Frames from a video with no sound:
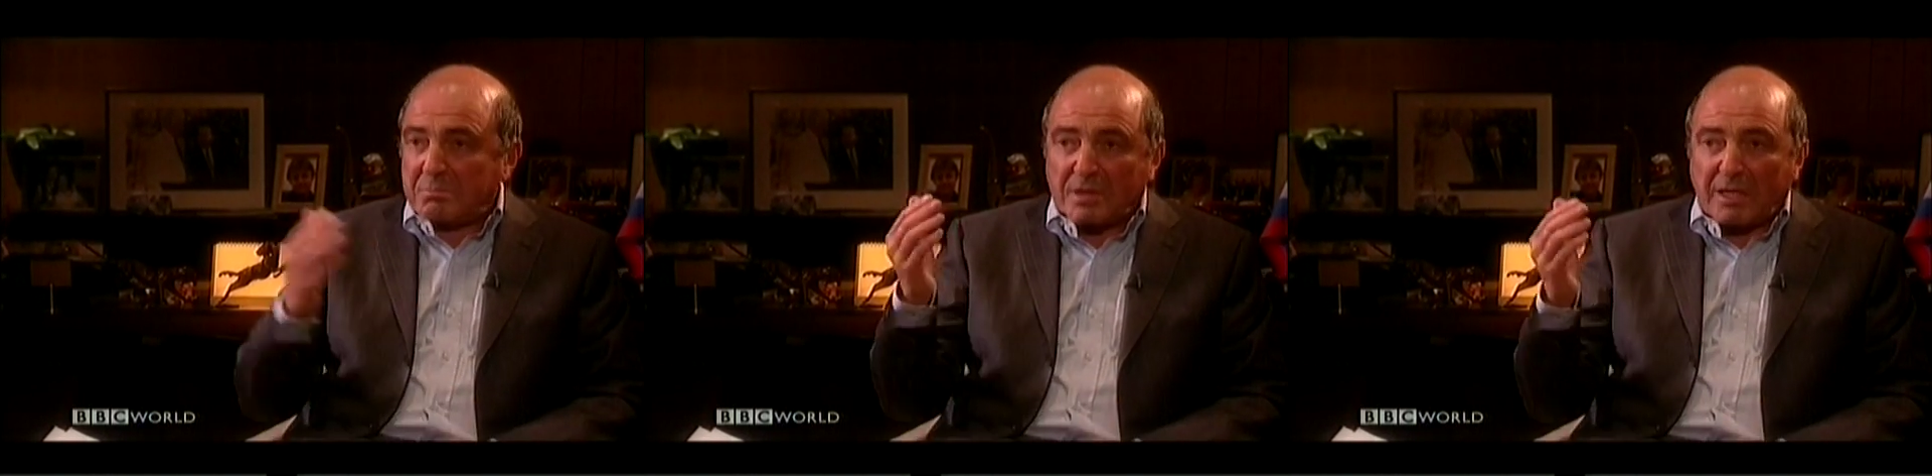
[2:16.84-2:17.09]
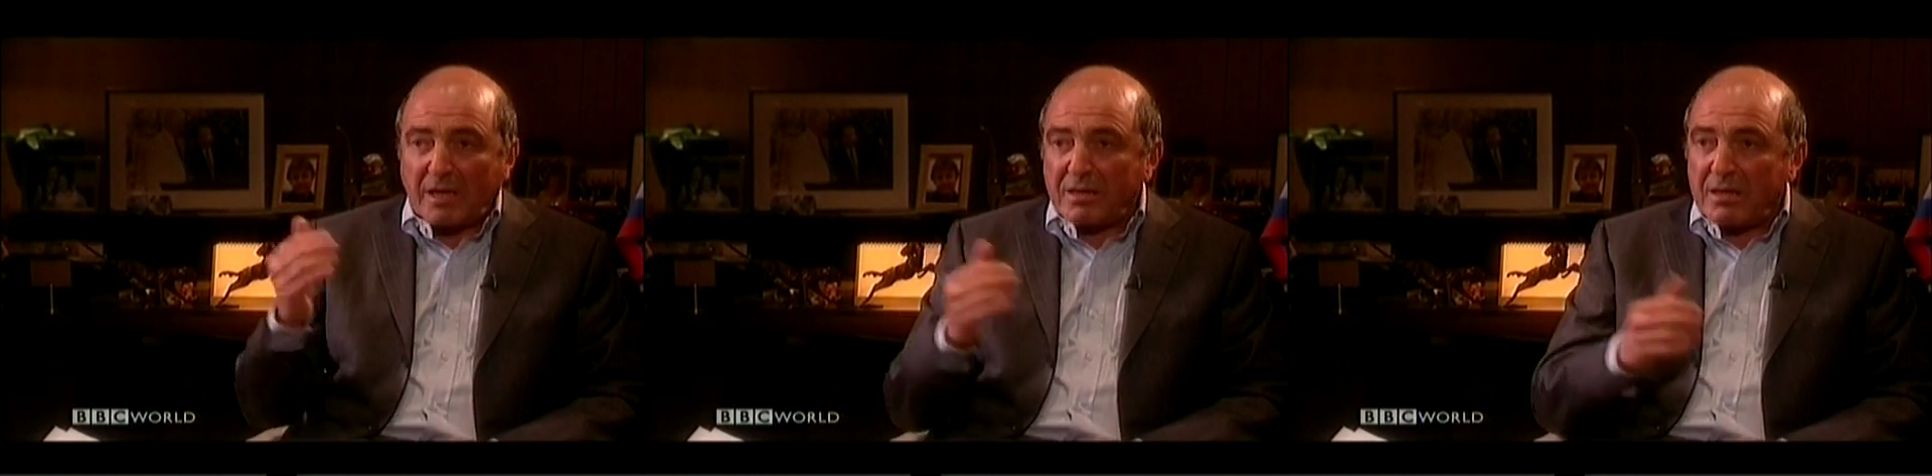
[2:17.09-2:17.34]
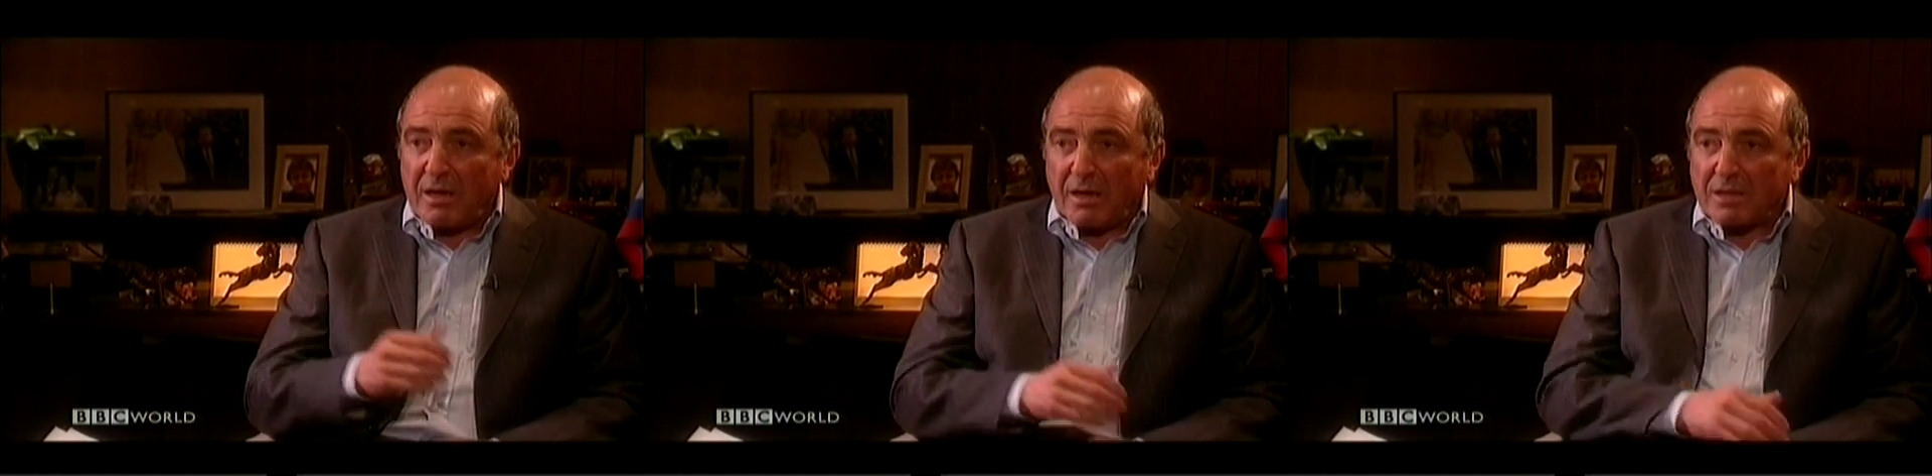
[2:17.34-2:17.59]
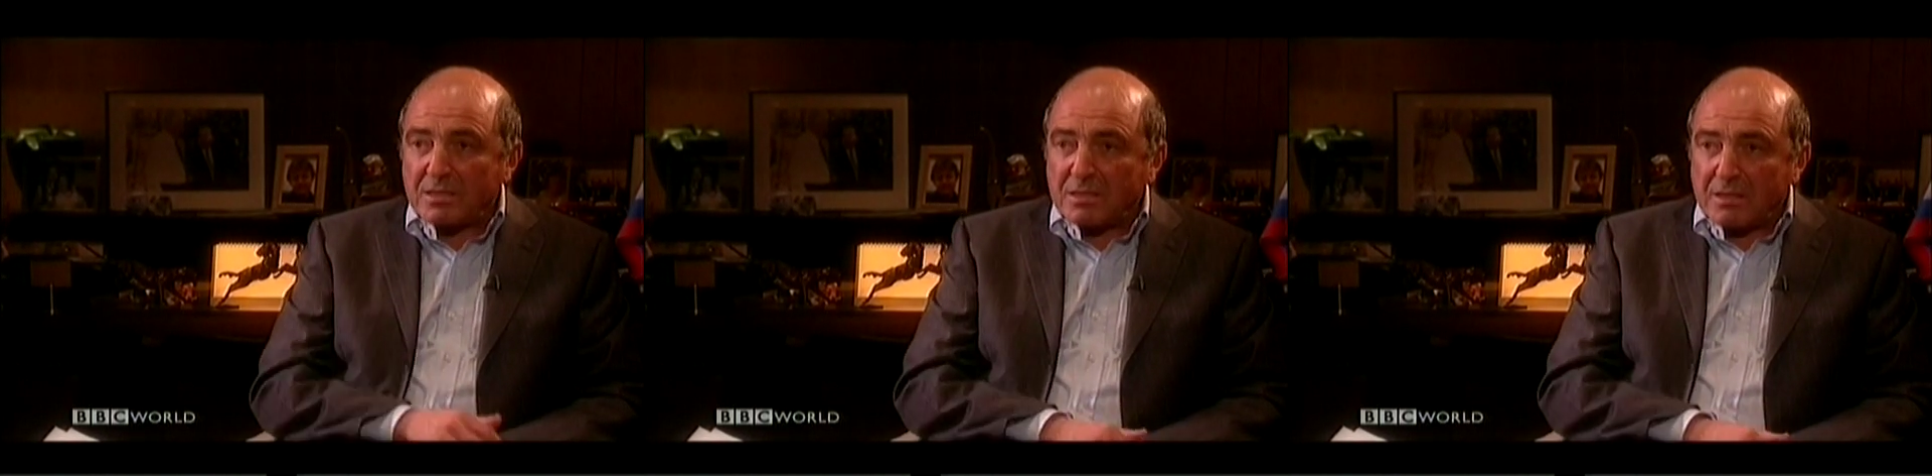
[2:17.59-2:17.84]
10
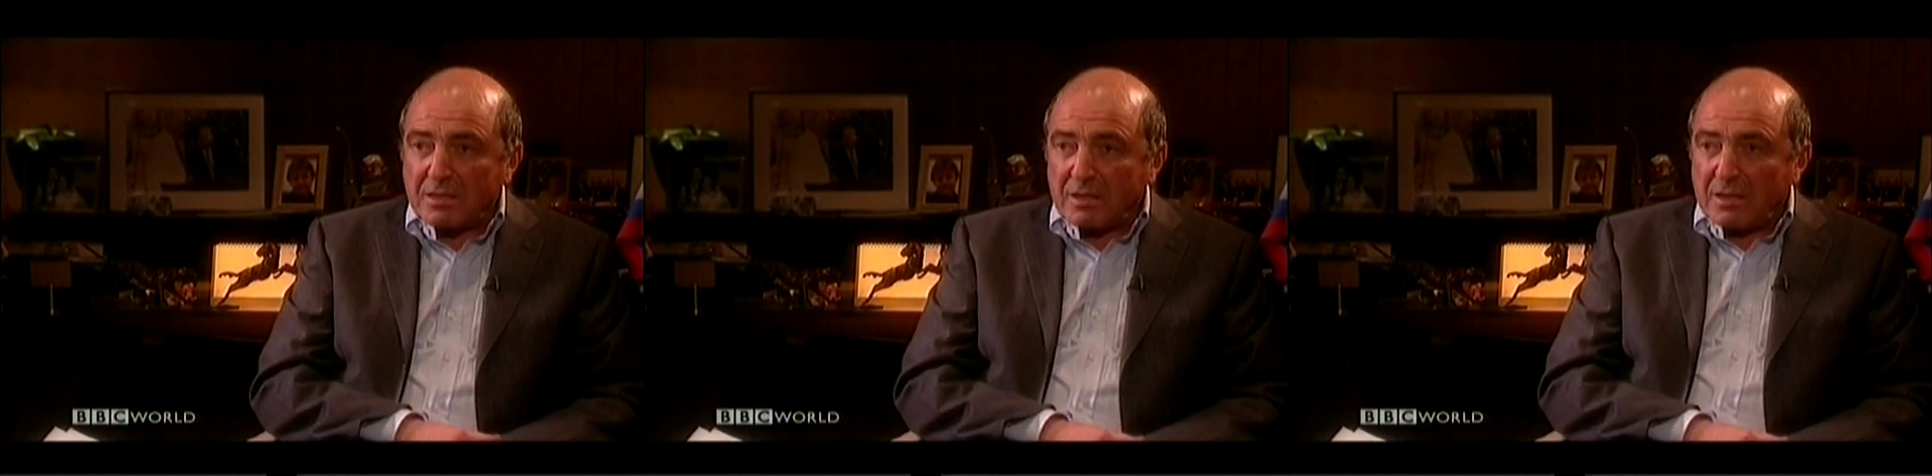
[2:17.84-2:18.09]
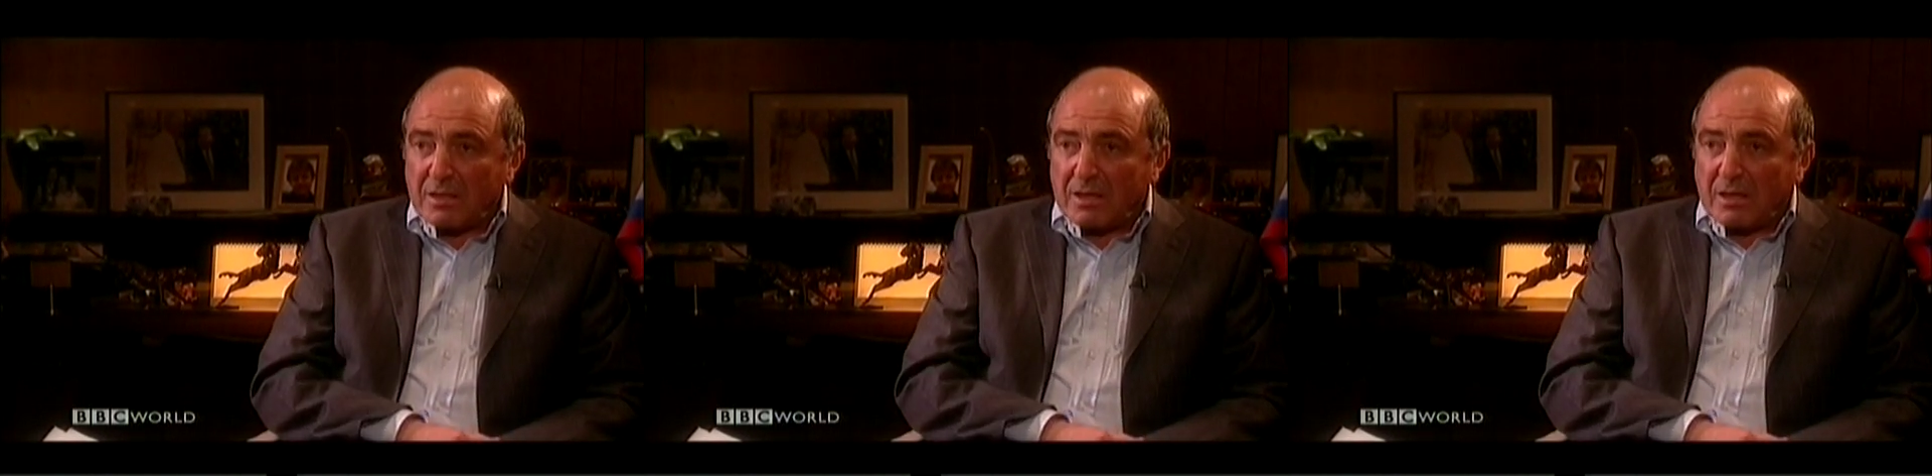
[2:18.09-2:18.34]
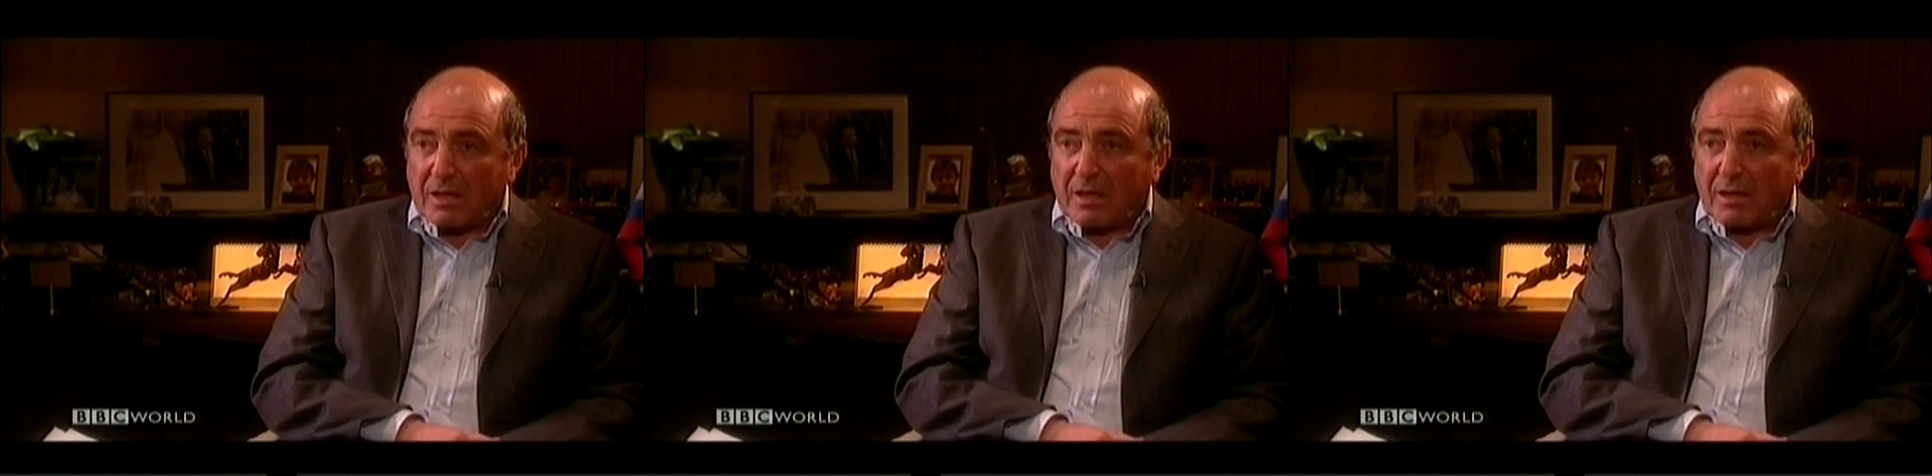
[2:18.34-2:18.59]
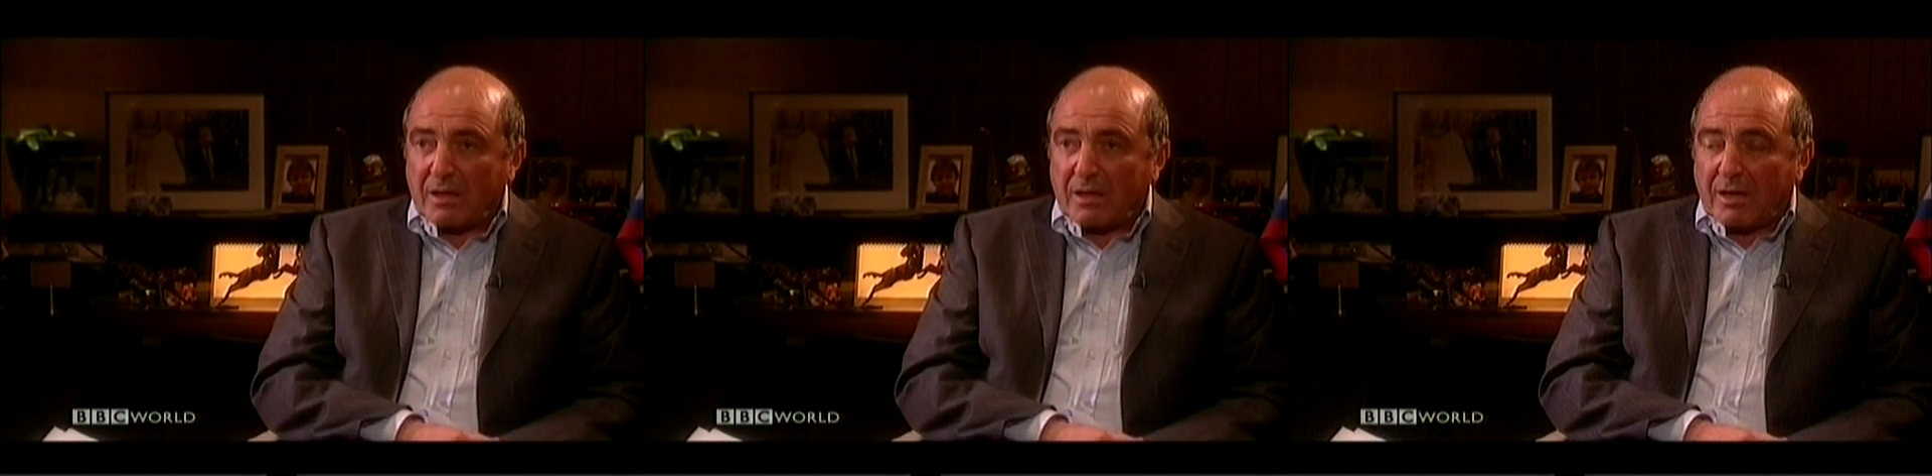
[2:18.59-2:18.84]
years
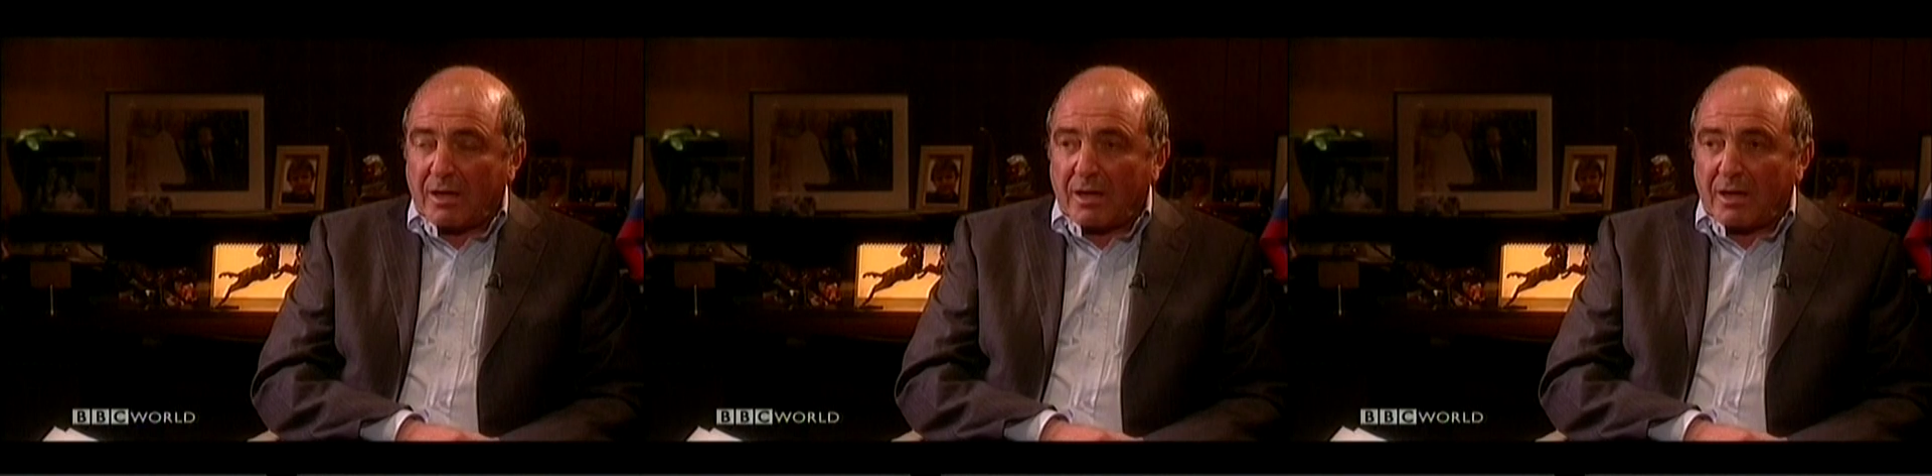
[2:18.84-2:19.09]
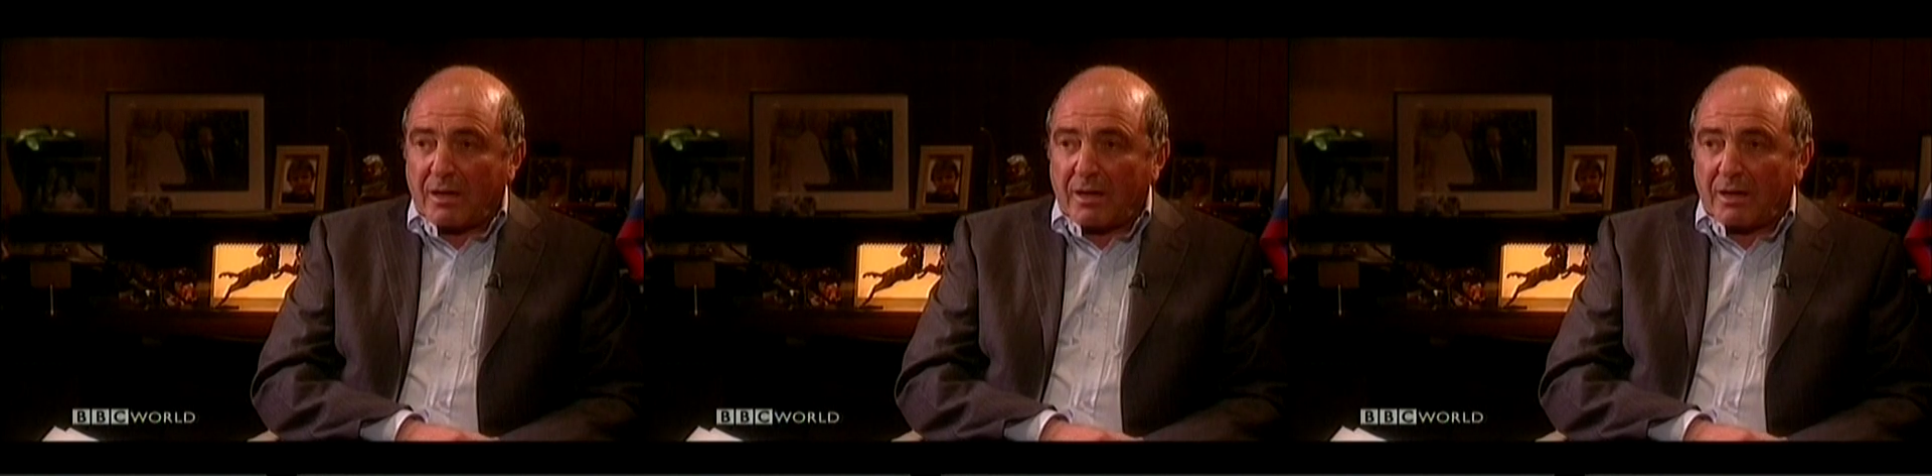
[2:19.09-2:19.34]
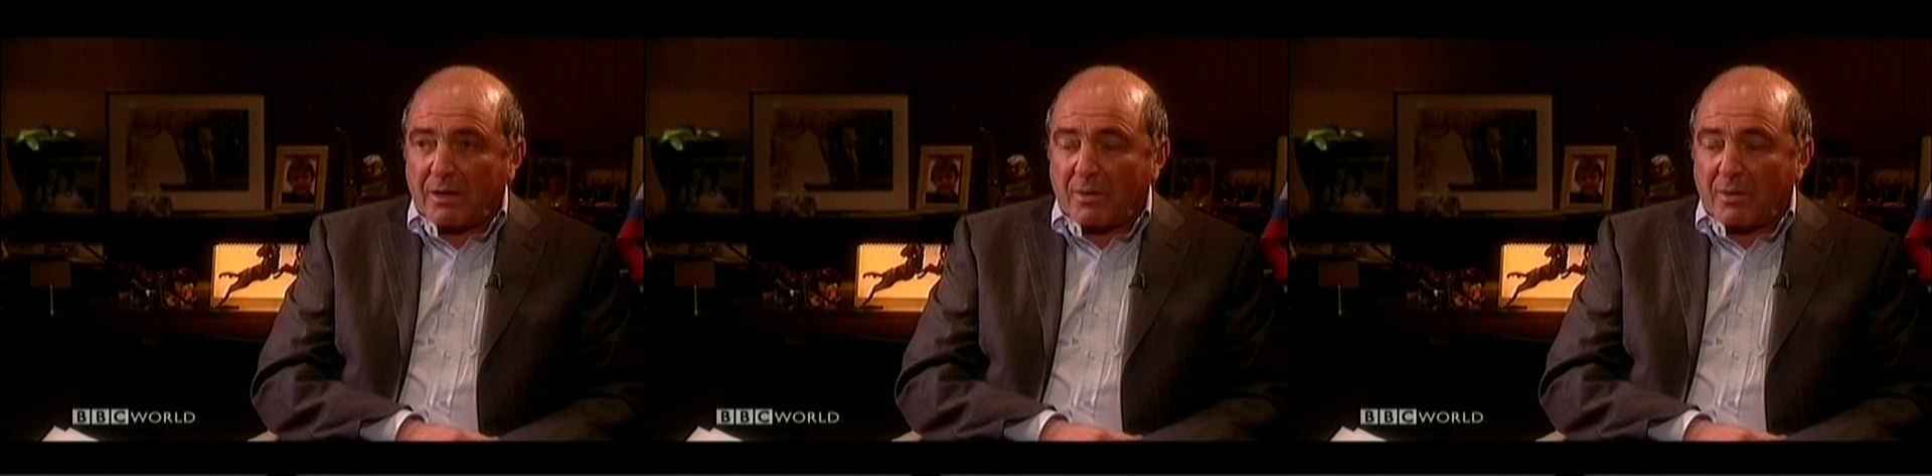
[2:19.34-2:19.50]
uh,